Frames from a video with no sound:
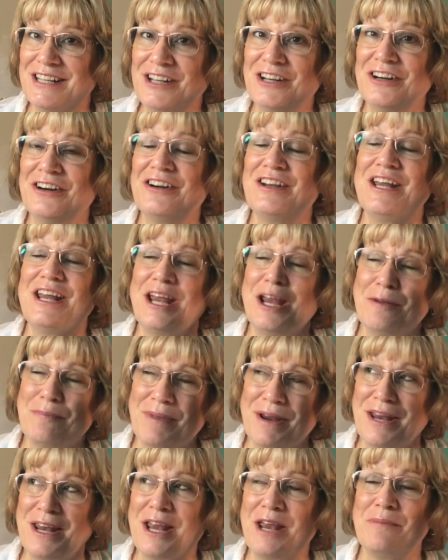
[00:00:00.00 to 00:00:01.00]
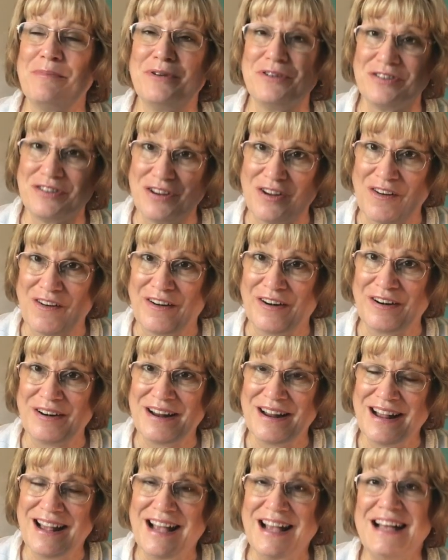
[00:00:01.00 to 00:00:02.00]
deer in my neighbor's yard.
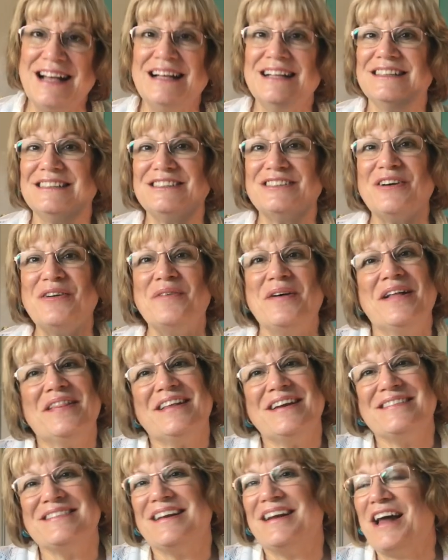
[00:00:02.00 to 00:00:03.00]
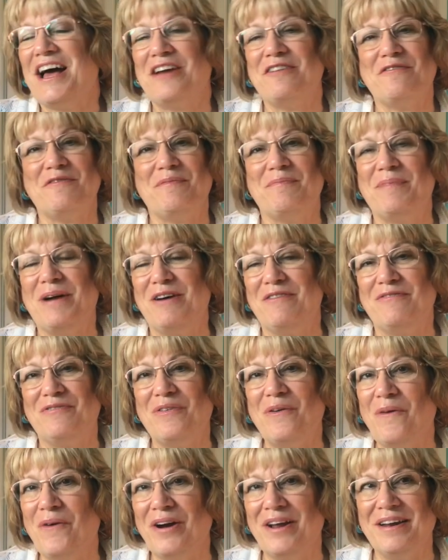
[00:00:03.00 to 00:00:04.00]
So there's a lot about
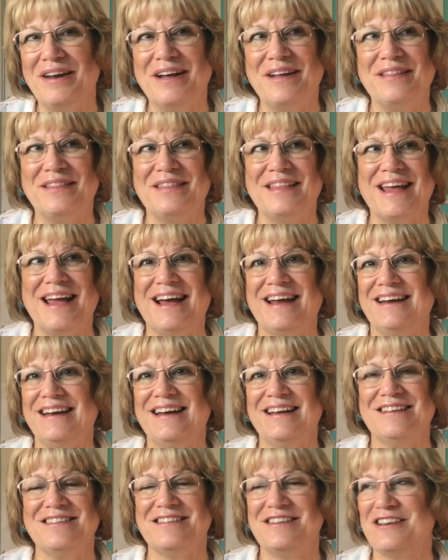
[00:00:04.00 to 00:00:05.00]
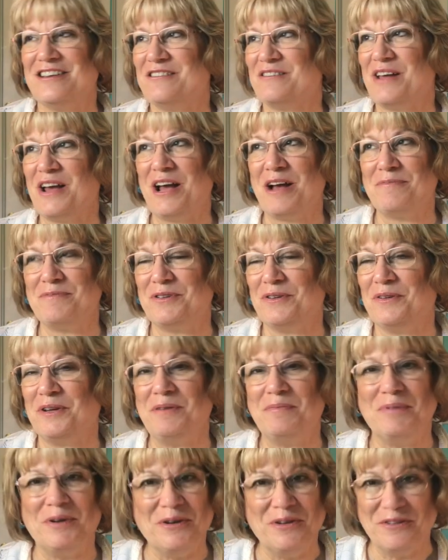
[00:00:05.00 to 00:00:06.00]
Florida that is just absolutely
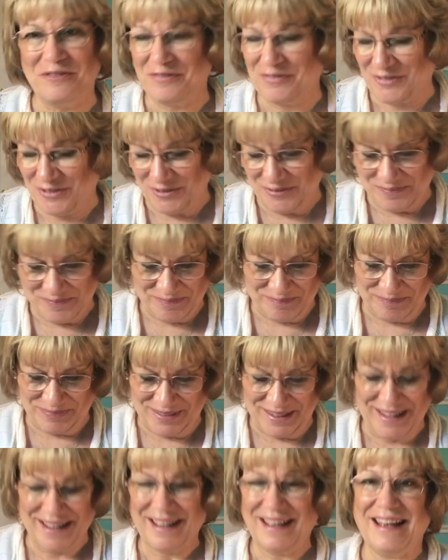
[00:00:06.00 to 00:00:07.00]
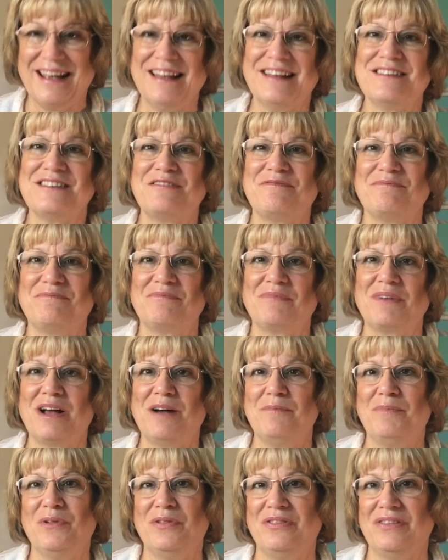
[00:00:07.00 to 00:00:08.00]
beautiful. And there's a
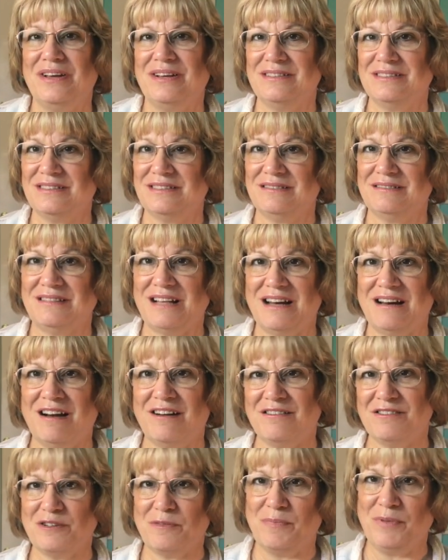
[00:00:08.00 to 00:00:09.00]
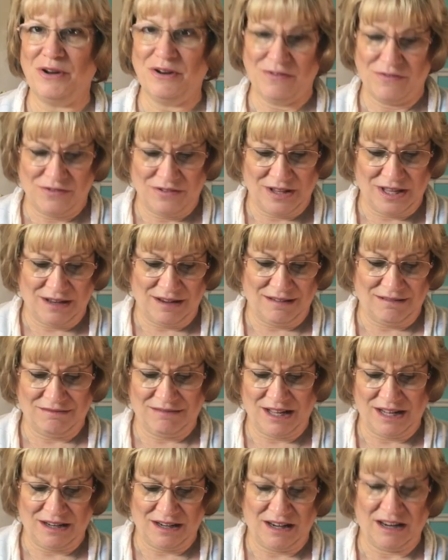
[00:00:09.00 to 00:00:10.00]
couple things that aren't so beautiful, like
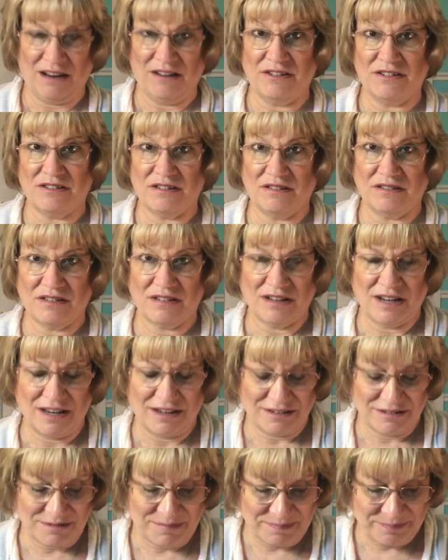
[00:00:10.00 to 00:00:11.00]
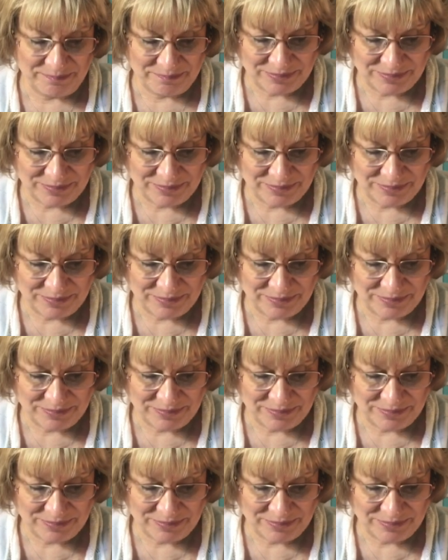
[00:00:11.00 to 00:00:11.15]
alligators and snakes.